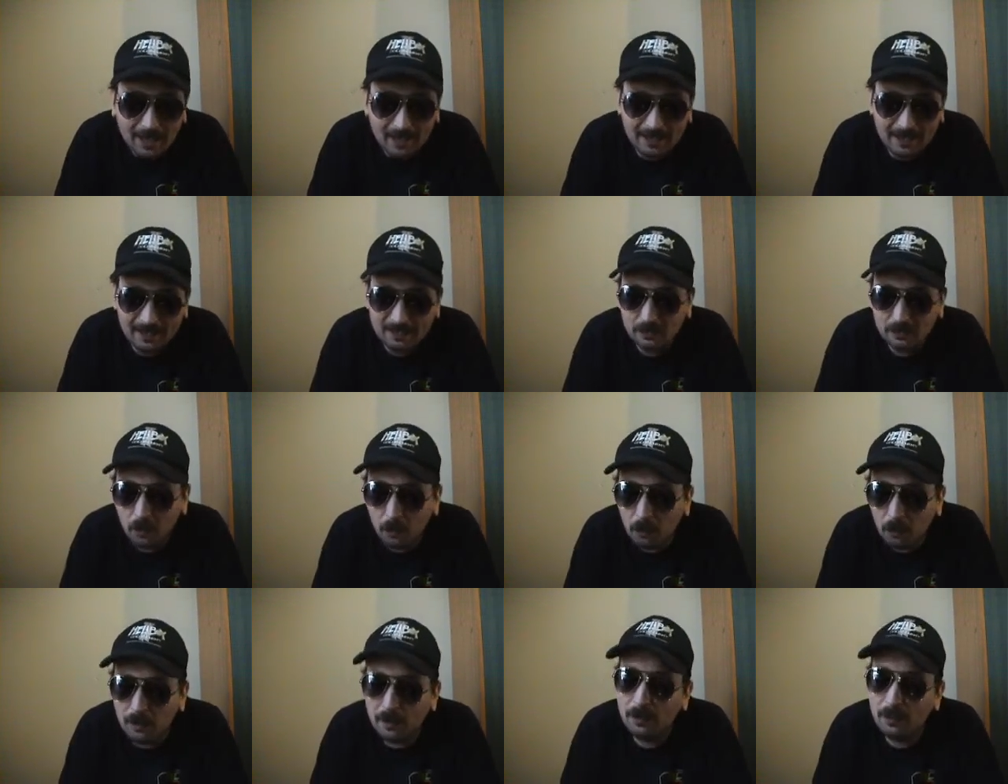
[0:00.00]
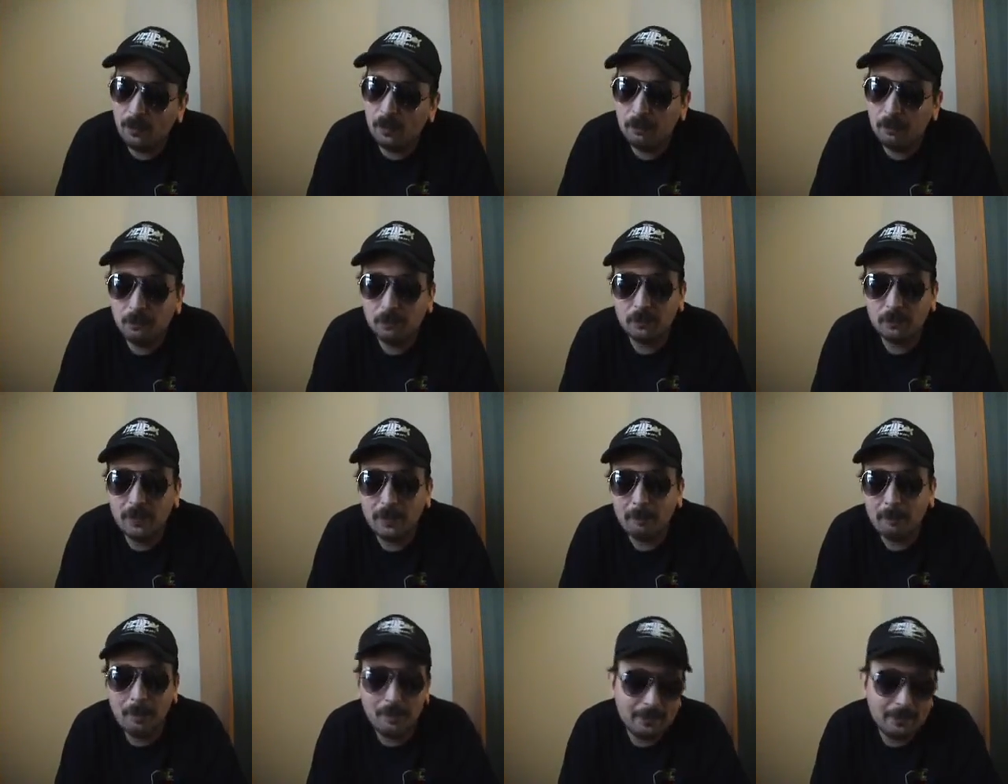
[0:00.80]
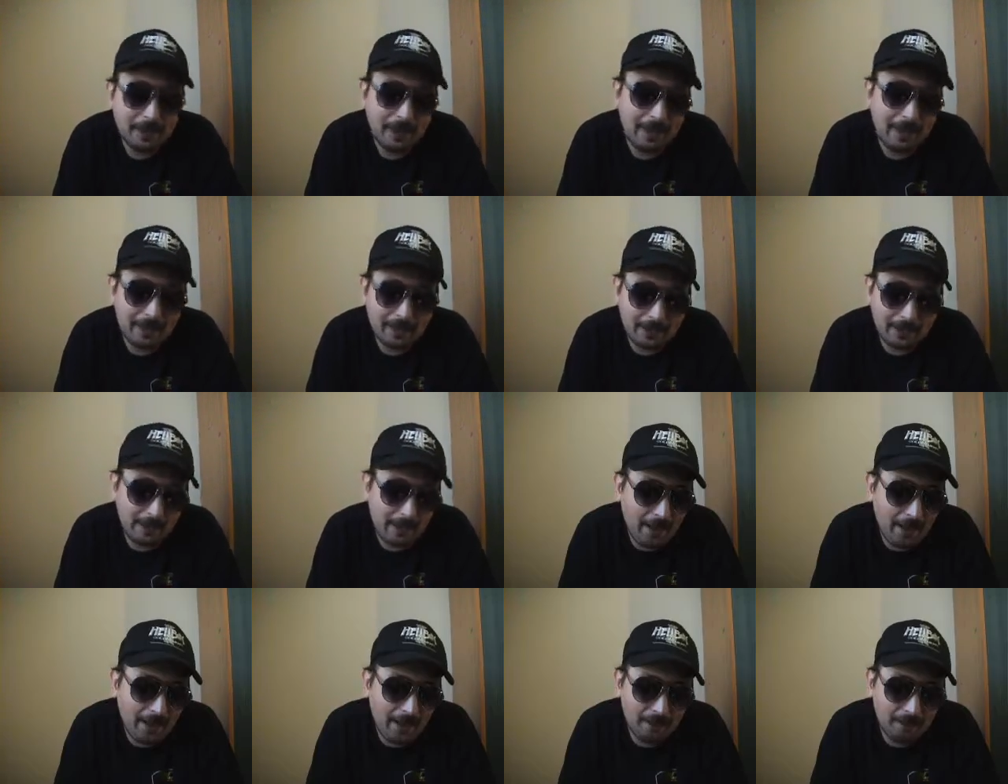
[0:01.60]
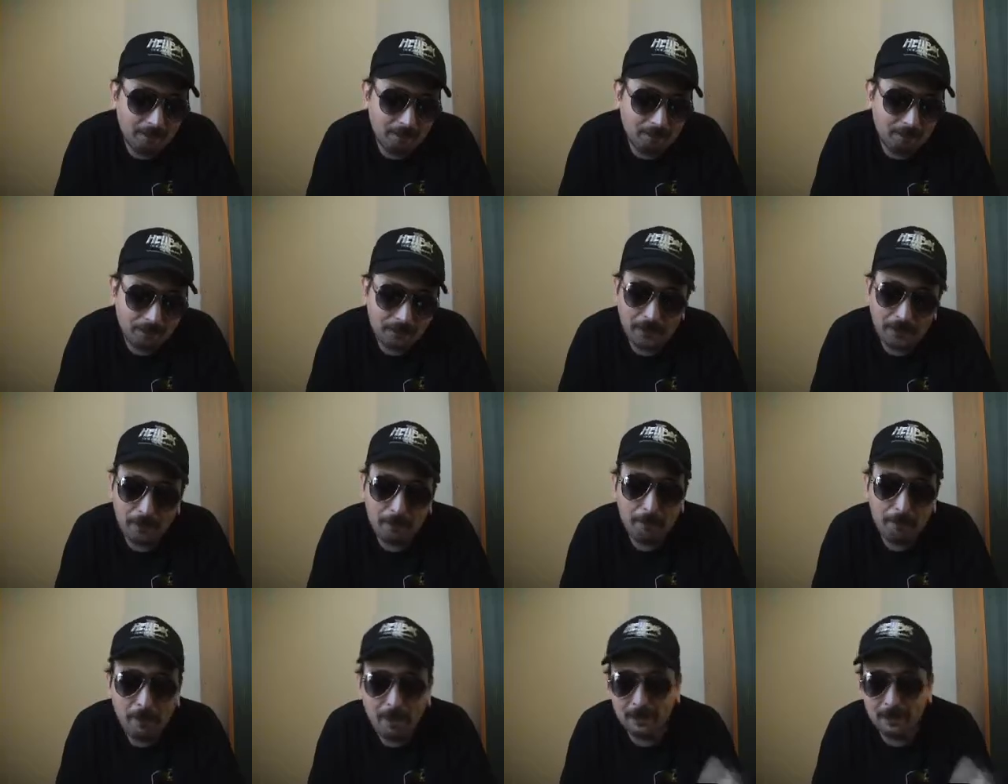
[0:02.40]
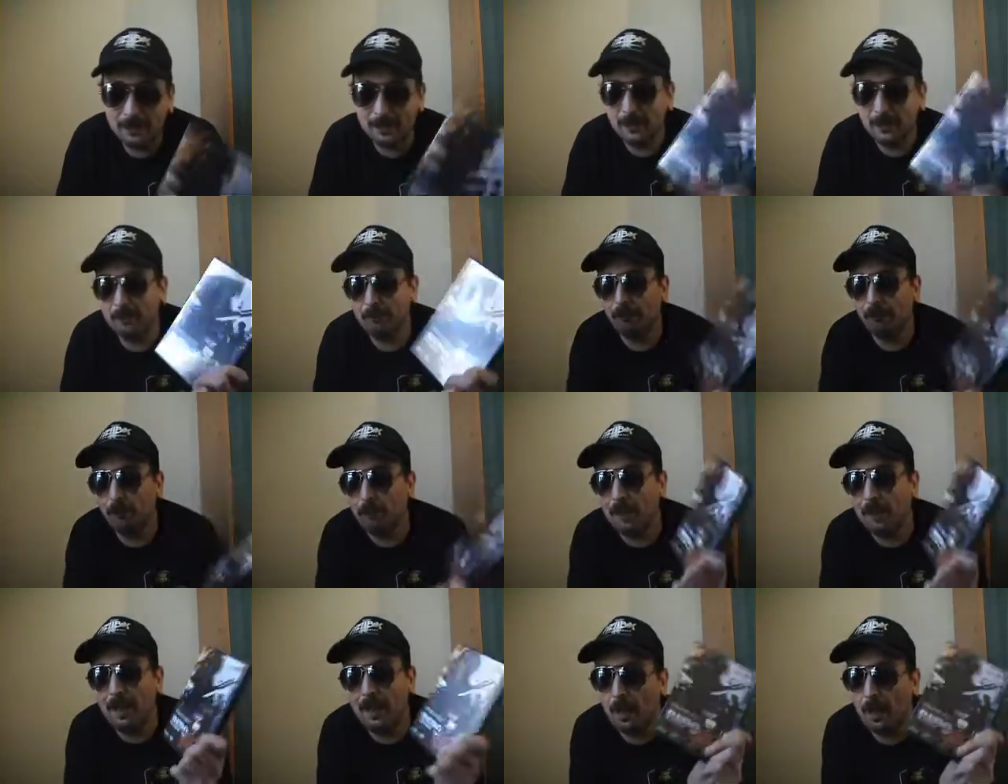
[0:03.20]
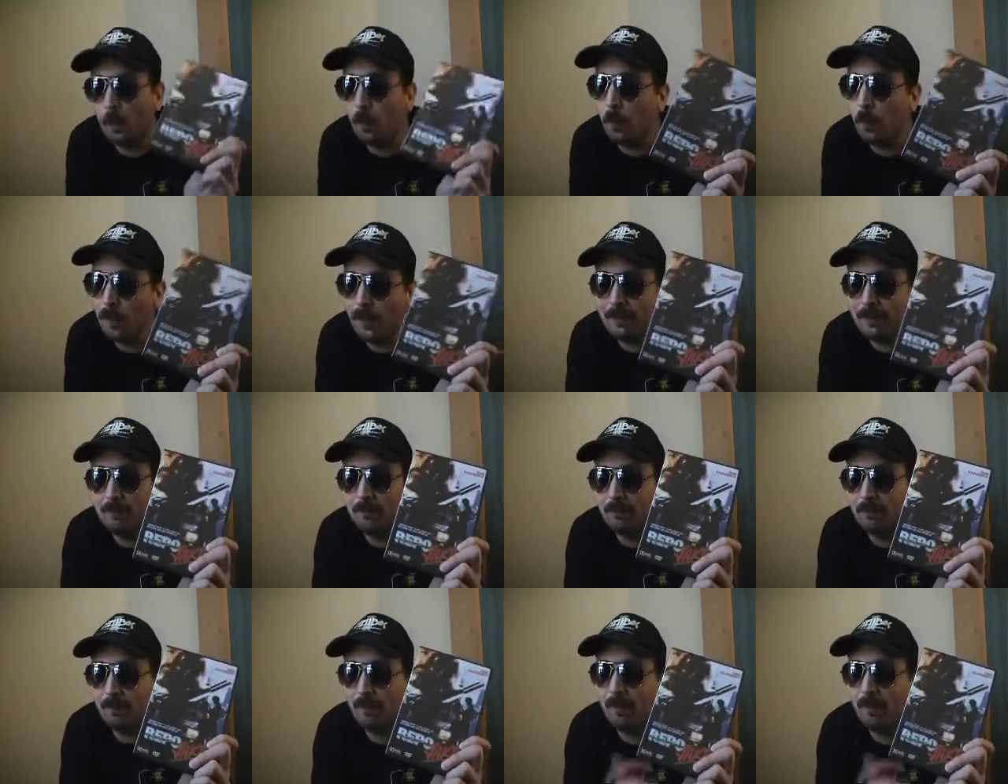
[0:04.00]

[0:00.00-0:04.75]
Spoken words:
All in all, Repo Jake, you can pick this up for about £1